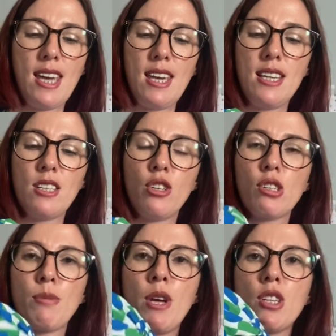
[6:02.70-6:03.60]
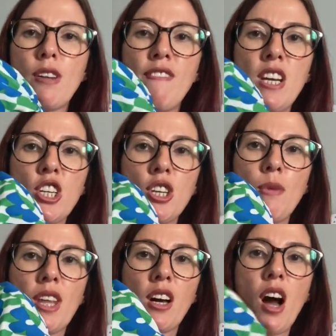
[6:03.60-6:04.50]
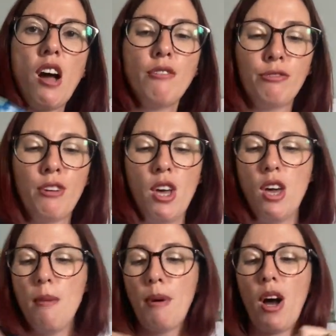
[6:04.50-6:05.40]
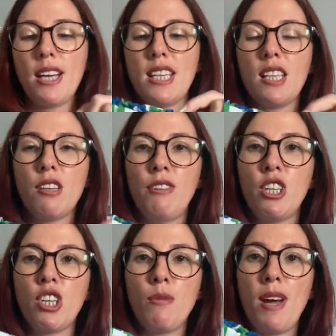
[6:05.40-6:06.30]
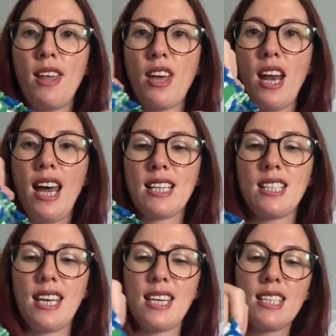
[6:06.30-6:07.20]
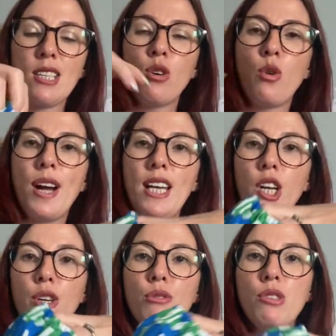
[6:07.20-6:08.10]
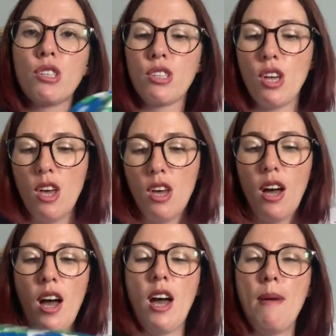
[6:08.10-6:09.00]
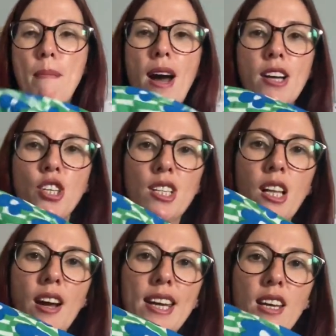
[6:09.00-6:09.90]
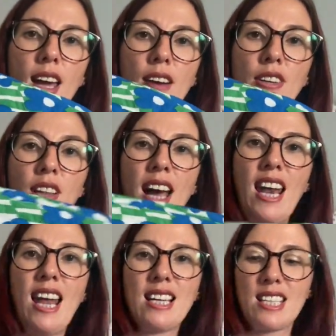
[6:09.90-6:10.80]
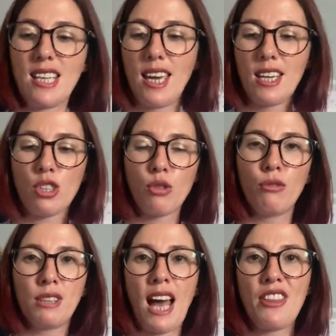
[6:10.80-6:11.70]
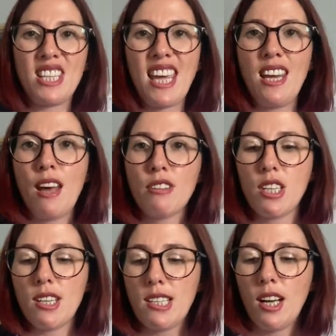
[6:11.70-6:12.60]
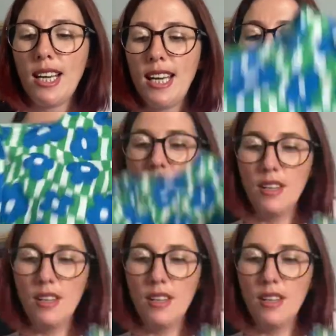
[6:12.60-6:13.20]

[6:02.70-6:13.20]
is you're supposed to finish it with a cuff, but I tend to finish it with elastic. It's still quite loose, but I just like having that elastic. It sort of gathers it in ever so slightly.